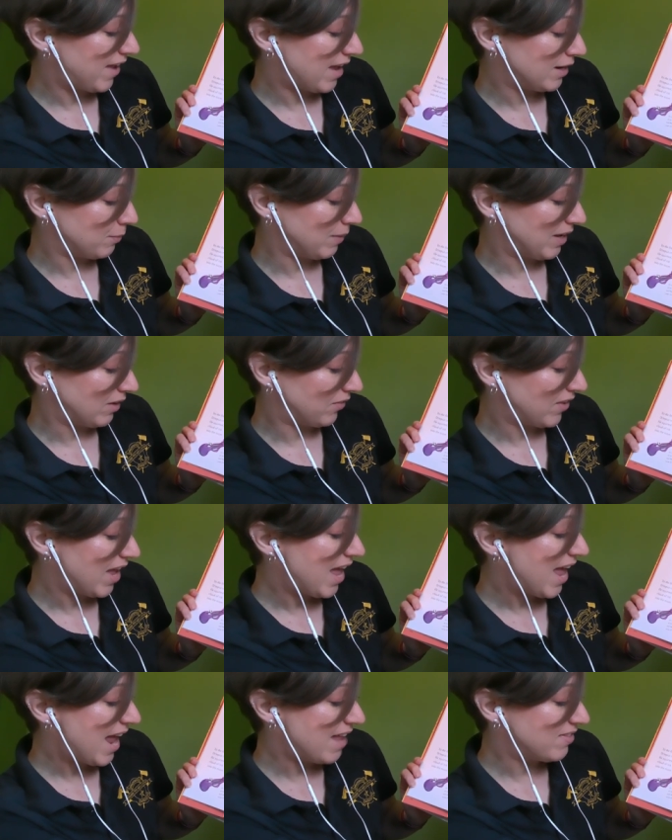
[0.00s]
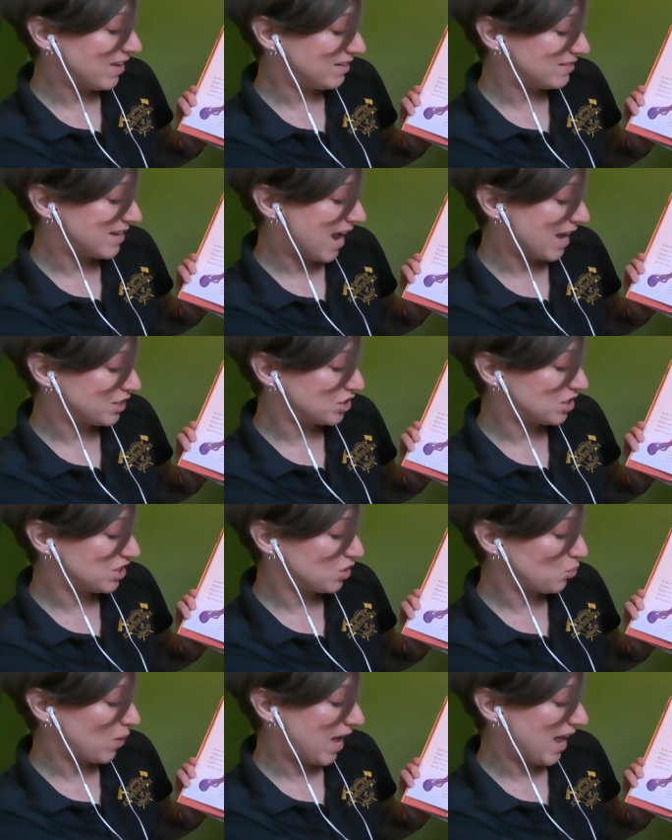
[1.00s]
enemies and then dashes
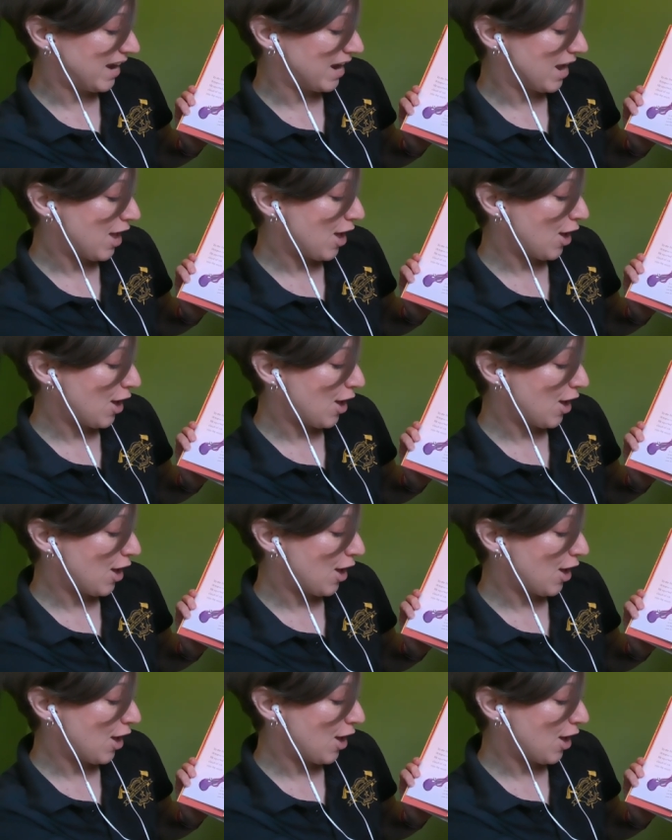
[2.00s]
away